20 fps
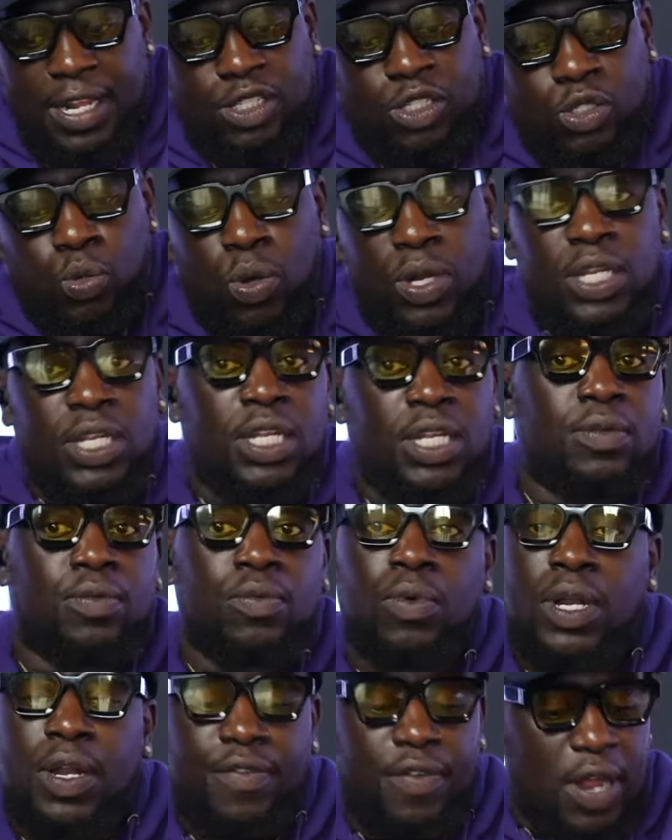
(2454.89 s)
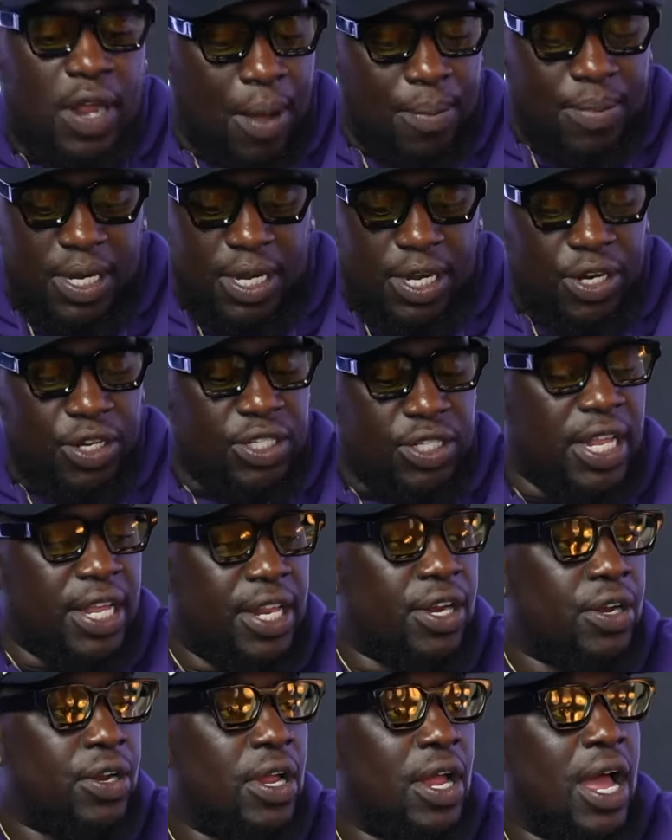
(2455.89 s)
20, whatever, how many years
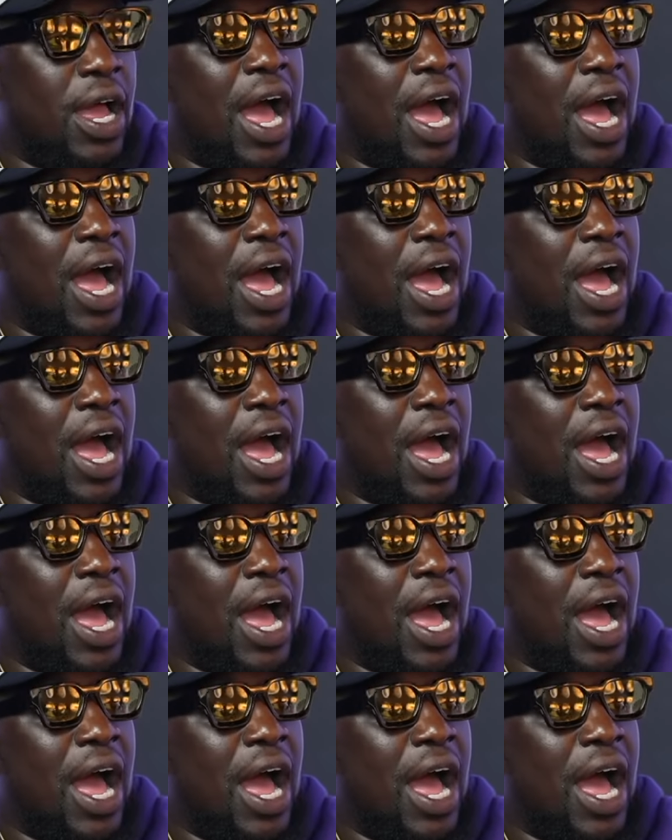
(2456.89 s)
later,